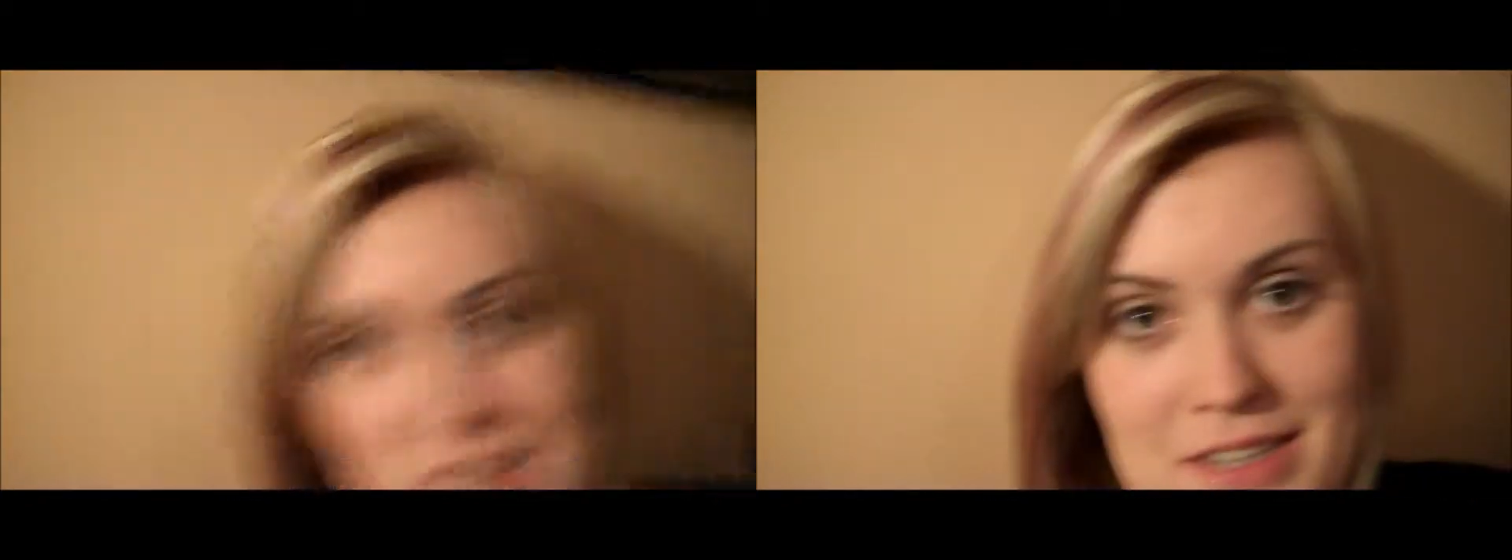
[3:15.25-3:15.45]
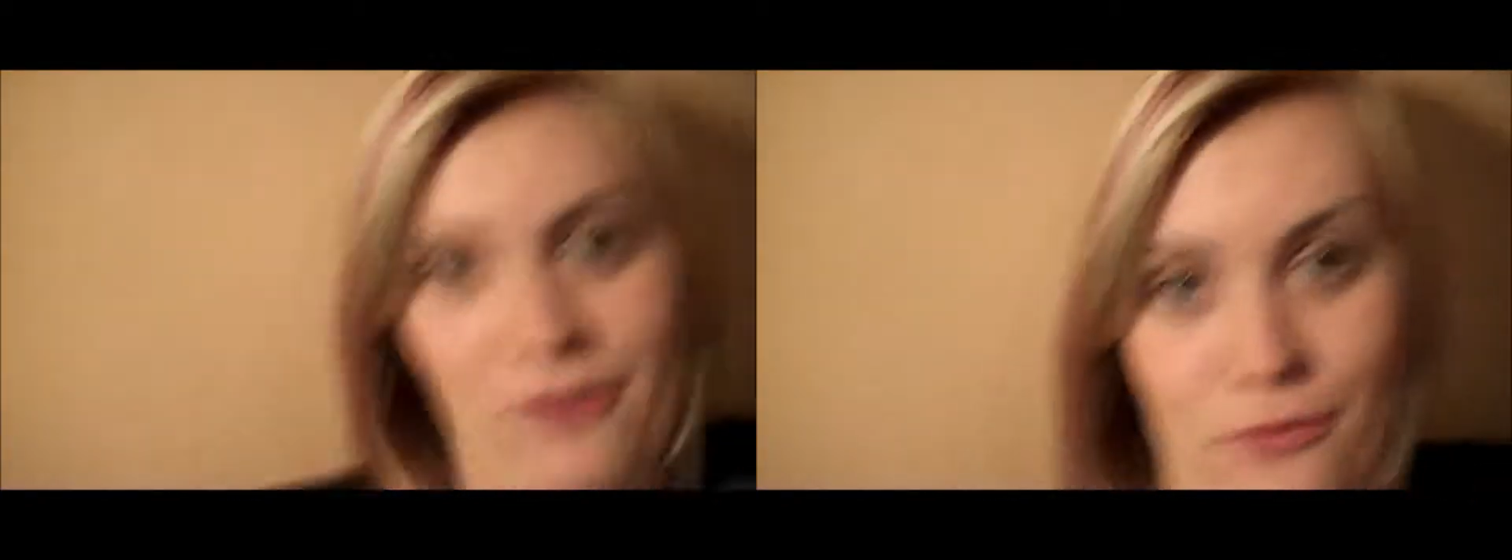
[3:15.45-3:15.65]

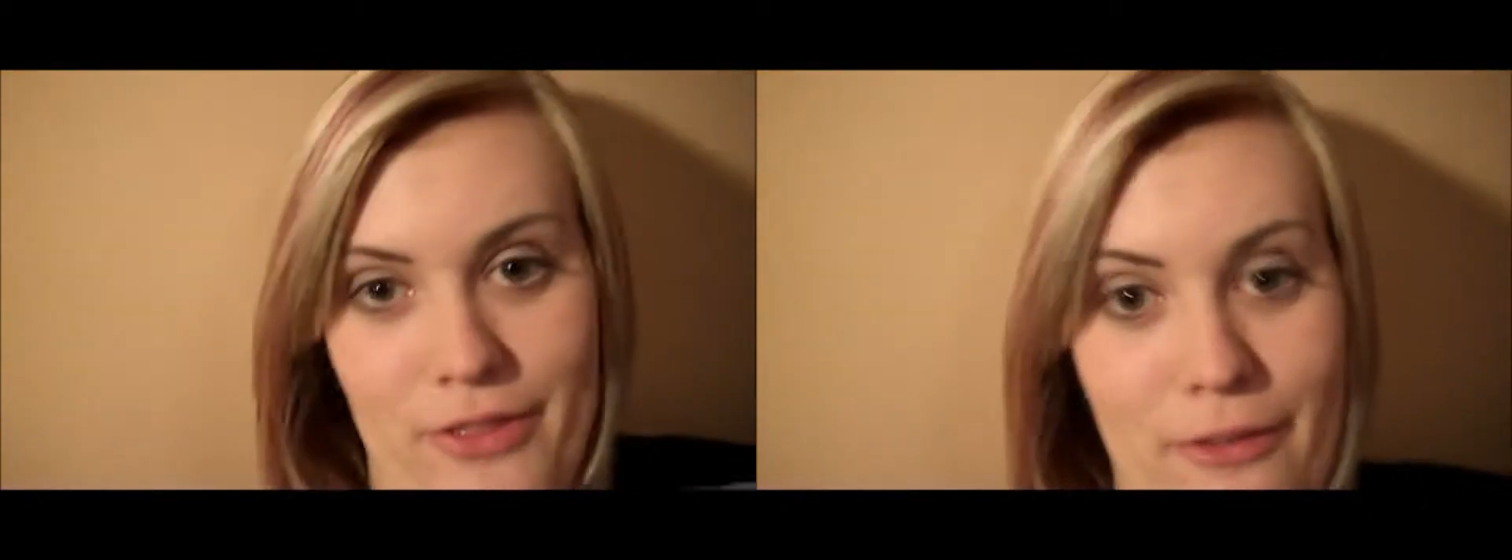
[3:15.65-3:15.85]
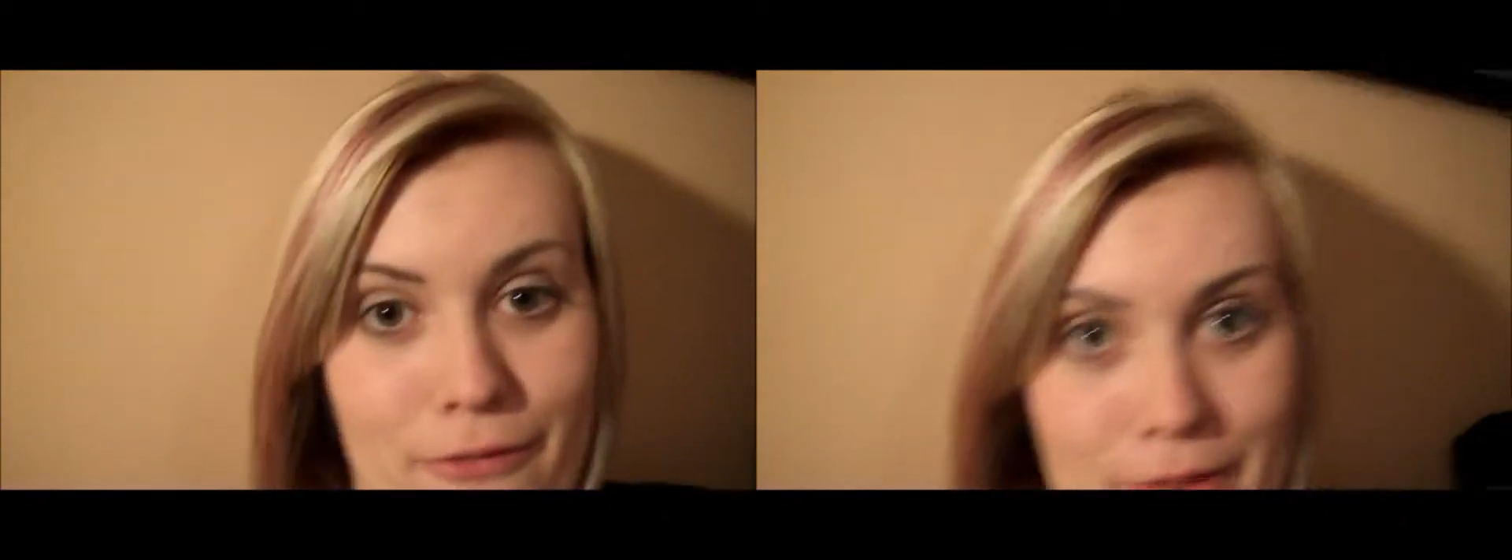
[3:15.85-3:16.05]
myself
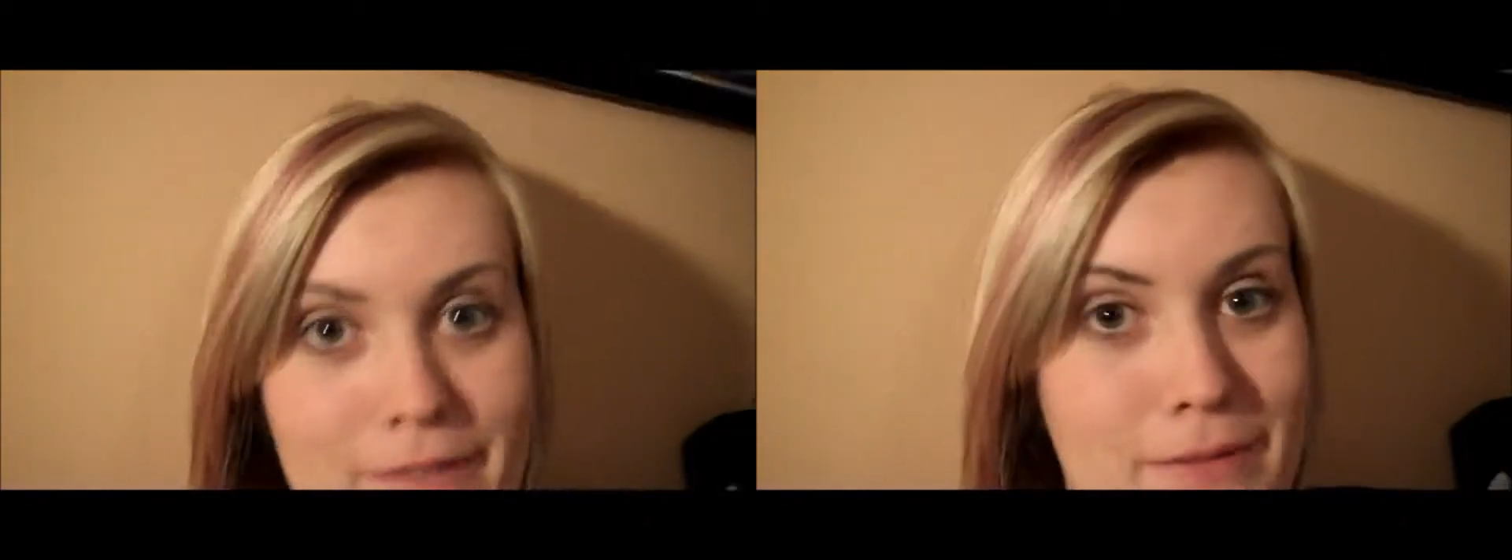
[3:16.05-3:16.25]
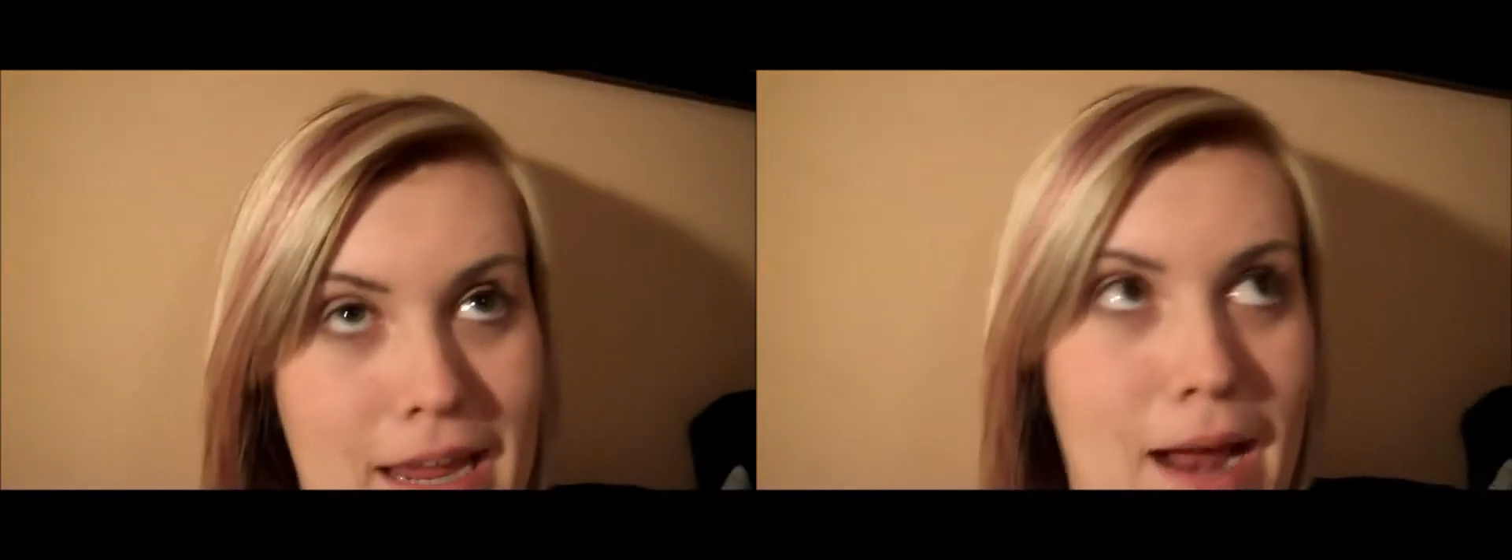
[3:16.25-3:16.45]
with the
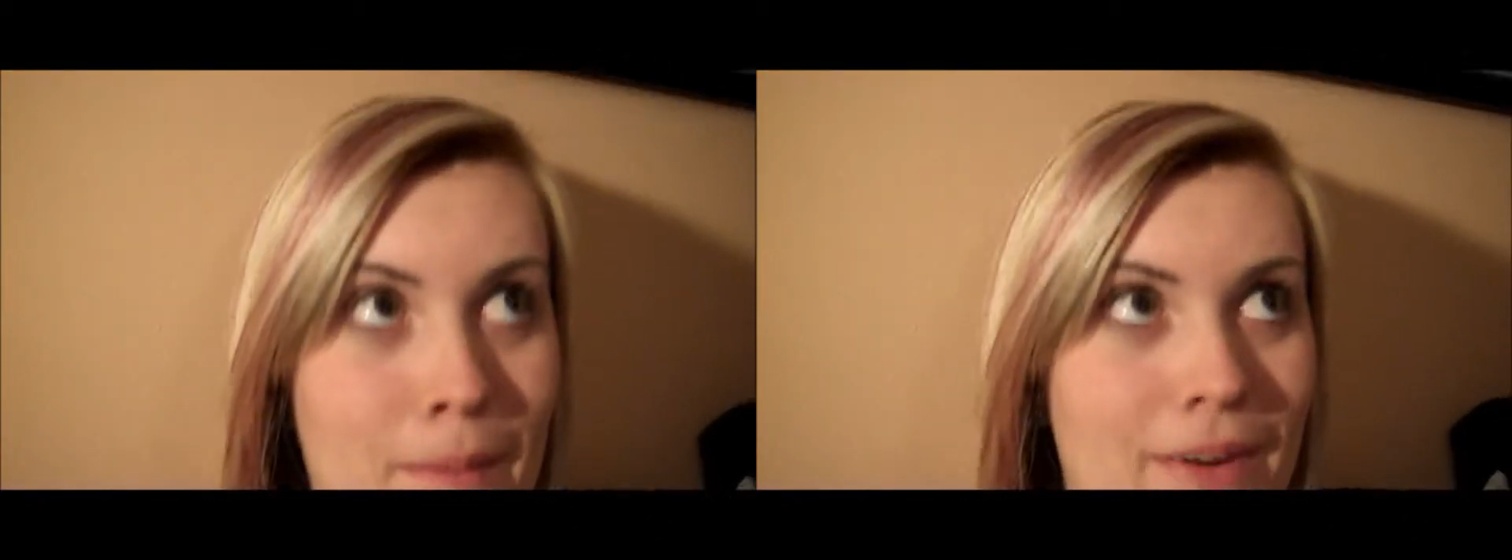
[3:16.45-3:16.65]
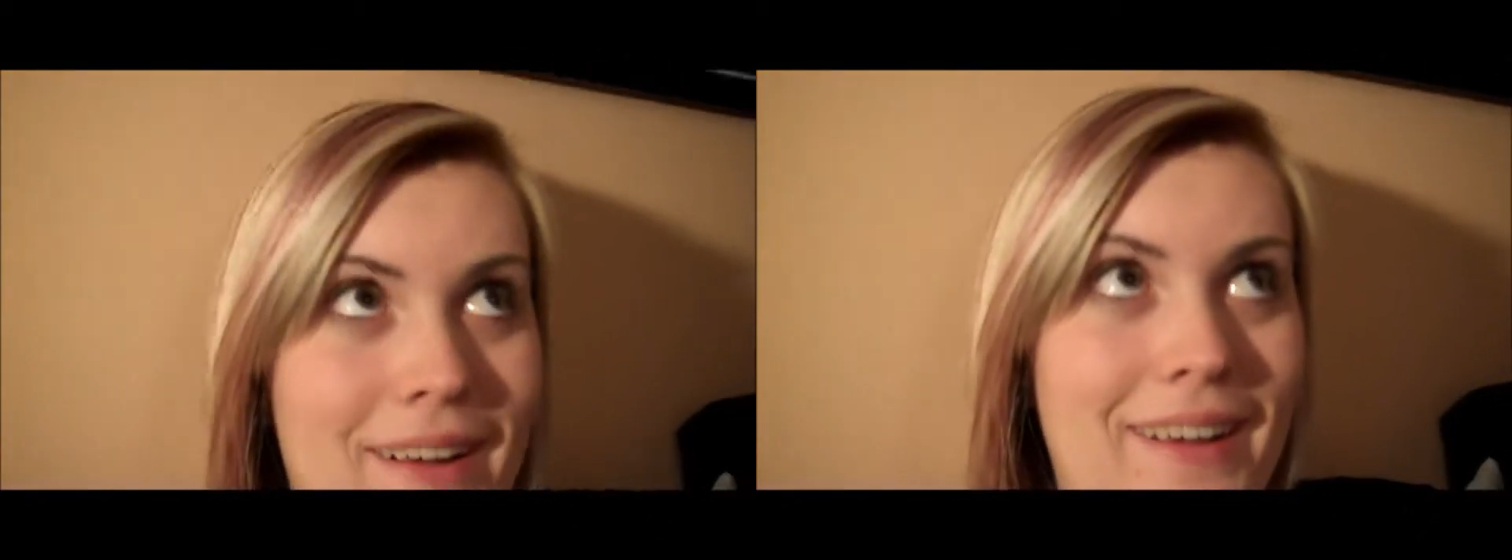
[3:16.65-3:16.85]
flip camera.